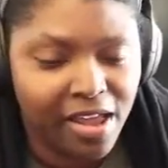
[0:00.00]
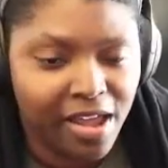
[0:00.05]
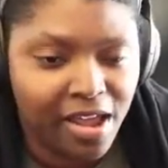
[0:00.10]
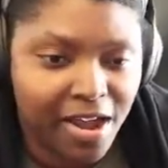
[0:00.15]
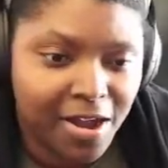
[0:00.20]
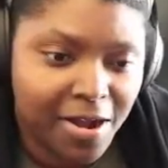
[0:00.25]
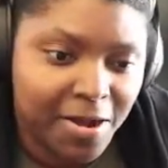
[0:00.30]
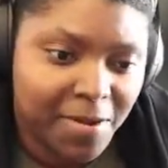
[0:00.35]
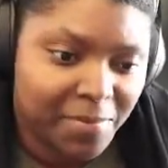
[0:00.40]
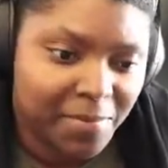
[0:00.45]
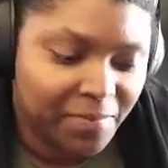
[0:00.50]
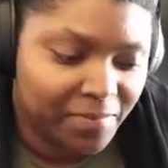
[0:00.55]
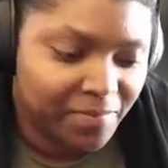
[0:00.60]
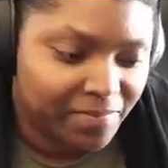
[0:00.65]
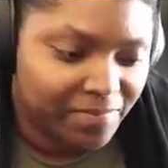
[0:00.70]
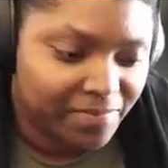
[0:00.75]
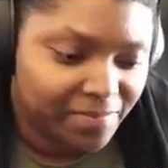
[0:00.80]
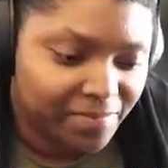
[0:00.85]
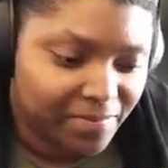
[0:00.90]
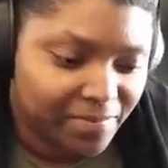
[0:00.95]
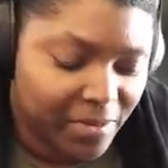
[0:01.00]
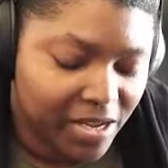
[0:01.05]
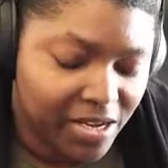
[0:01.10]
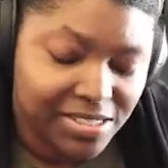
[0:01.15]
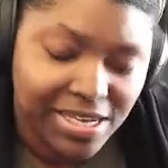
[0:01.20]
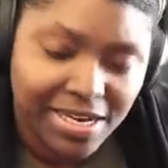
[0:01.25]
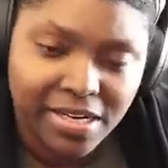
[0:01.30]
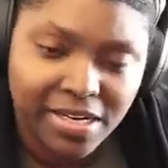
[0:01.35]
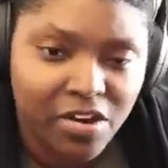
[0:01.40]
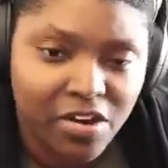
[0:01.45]

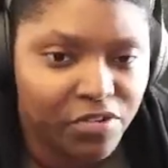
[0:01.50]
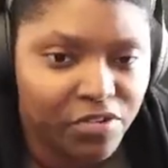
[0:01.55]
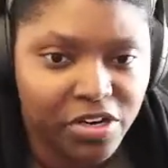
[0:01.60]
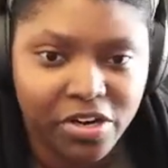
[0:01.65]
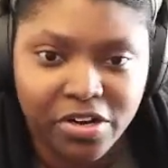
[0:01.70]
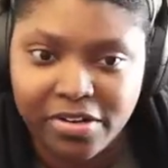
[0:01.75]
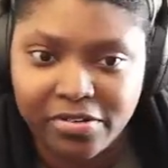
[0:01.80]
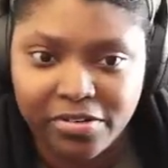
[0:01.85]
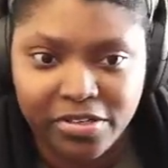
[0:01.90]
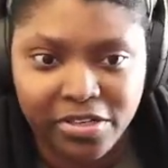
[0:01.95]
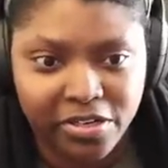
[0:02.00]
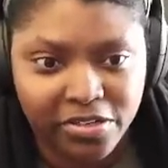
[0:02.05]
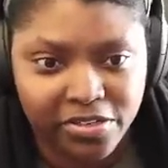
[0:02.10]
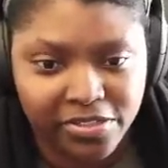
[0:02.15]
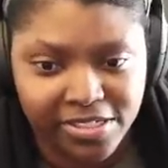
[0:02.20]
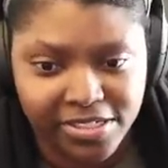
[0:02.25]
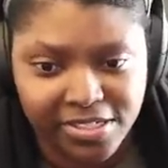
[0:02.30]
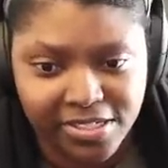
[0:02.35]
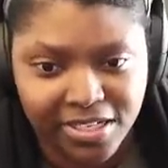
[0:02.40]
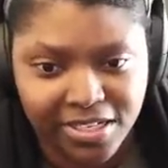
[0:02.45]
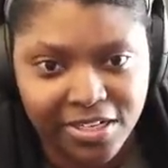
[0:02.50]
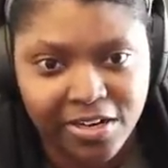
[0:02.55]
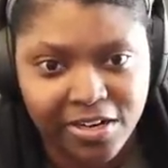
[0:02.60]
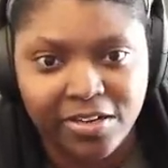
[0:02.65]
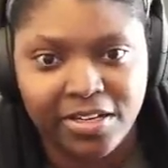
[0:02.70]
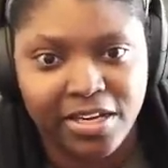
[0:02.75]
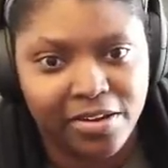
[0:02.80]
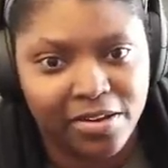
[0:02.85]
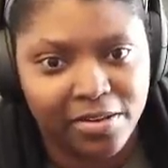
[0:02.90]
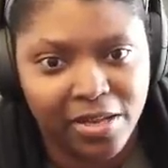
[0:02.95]
Because like Never Yield is
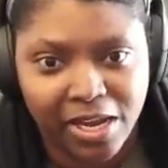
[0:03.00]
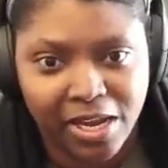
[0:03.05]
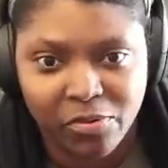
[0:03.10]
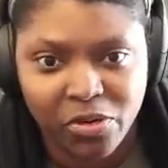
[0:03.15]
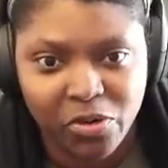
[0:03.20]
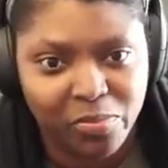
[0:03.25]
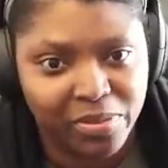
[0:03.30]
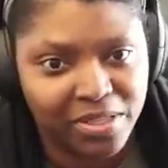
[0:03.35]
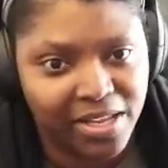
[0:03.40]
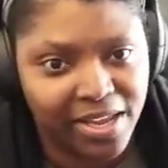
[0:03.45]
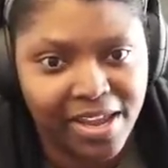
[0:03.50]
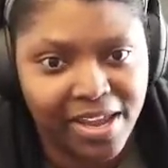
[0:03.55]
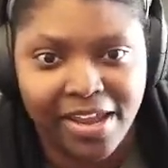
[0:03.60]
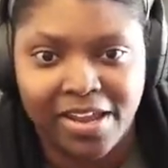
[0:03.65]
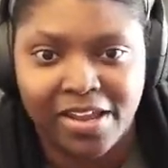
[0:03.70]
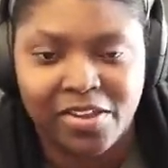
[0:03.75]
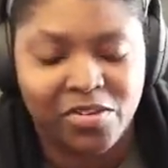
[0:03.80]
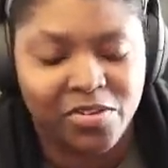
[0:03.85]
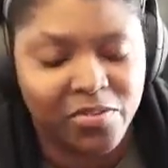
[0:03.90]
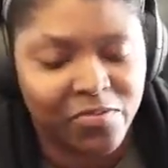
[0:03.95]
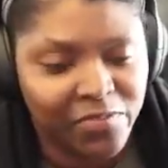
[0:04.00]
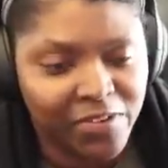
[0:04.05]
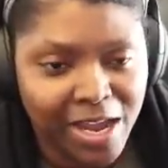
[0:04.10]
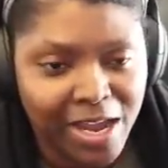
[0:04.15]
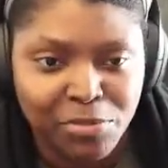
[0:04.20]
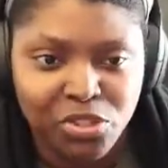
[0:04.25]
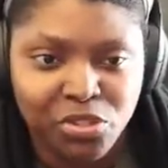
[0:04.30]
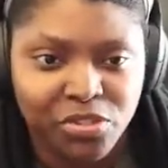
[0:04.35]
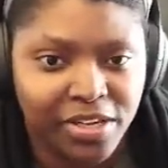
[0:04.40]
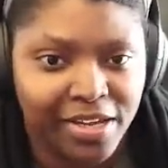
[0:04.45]
clearly like when you play it, the
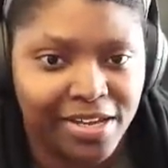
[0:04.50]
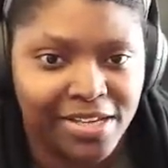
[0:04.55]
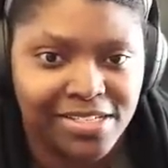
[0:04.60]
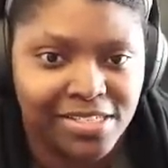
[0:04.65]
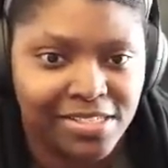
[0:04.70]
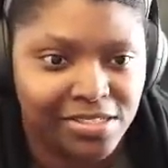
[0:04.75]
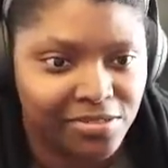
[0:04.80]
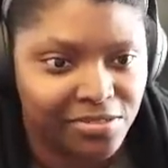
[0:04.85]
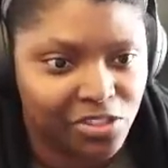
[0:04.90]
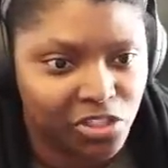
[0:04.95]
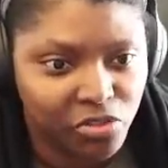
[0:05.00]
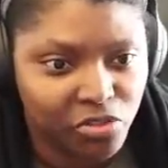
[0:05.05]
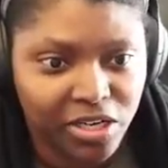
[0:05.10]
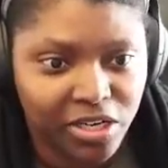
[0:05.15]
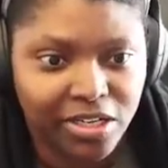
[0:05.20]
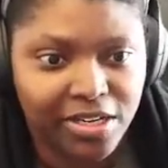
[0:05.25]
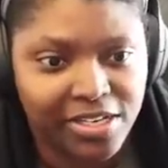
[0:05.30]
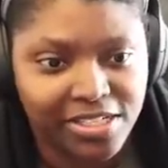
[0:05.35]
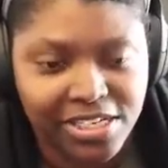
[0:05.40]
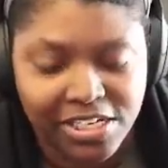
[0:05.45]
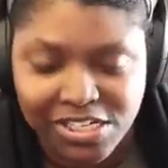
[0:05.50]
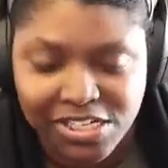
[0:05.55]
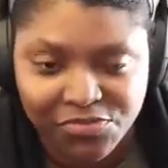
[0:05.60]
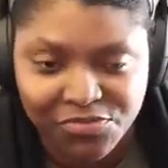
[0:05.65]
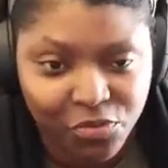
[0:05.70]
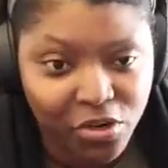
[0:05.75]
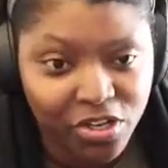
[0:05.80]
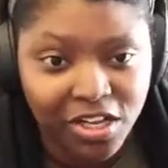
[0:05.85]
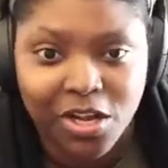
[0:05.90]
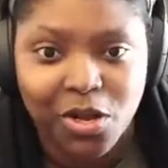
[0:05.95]
vibes you get is strictly it's
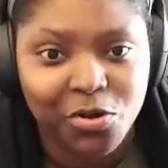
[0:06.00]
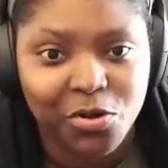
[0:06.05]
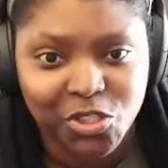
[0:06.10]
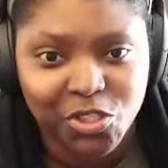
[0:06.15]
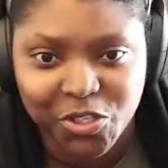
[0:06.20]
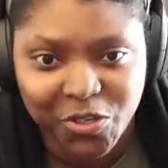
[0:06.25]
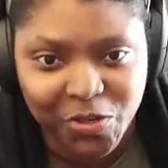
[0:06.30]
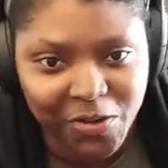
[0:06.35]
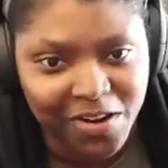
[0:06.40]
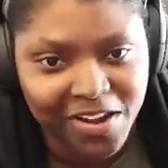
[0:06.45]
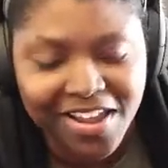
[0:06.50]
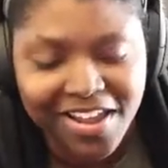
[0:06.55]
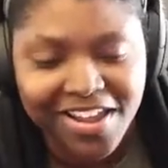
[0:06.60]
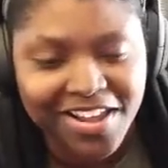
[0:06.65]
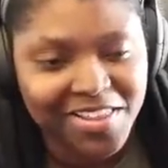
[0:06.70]
for the culture,